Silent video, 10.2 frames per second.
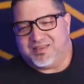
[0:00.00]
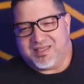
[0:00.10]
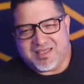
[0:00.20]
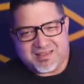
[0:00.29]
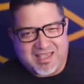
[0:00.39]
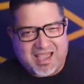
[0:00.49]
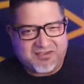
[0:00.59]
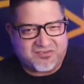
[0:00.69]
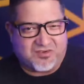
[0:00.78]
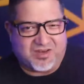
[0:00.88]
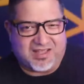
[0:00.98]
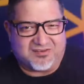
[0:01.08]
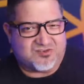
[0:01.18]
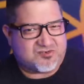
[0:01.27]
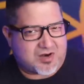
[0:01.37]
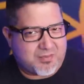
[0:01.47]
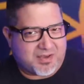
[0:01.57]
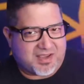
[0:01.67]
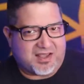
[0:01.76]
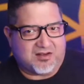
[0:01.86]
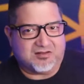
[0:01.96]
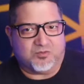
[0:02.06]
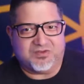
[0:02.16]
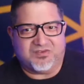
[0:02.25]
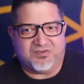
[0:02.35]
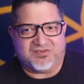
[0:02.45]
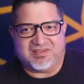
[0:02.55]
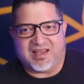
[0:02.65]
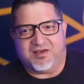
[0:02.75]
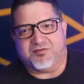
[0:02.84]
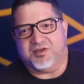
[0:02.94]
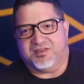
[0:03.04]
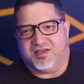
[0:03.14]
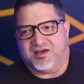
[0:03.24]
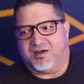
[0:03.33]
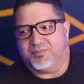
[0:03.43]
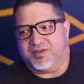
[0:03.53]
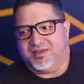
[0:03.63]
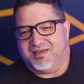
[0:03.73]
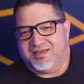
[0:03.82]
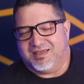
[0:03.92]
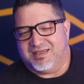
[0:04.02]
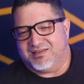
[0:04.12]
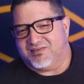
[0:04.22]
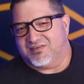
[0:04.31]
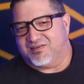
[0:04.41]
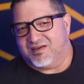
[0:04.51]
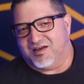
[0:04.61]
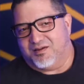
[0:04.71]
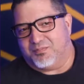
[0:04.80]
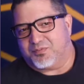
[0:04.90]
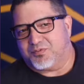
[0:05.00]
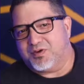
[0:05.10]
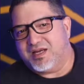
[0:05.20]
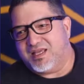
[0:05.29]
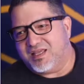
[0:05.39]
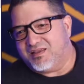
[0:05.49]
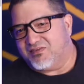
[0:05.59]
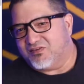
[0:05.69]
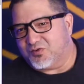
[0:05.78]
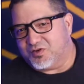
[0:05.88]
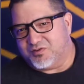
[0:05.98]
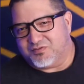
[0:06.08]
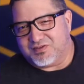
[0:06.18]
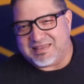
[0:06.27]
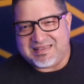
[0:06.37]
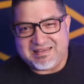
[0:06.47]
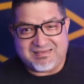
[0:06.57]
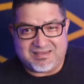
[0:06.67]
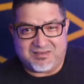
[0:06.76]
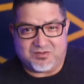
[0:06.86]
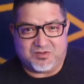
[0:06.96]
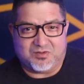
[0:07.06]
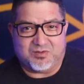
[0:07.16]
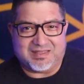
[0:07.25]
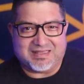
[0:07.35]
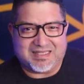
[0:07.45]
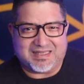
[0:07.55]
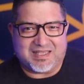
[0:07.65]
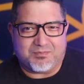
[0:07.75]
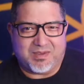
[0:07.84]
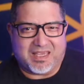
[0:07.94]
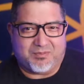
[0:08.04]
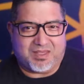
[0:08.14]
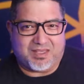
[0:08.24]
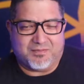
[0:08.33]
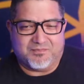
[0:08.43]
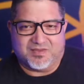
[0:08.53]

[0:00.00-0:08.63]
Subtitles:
think they ask you to get a Stripe account. Once you set everything up, it's pretty sort of easy to do. I think like maybe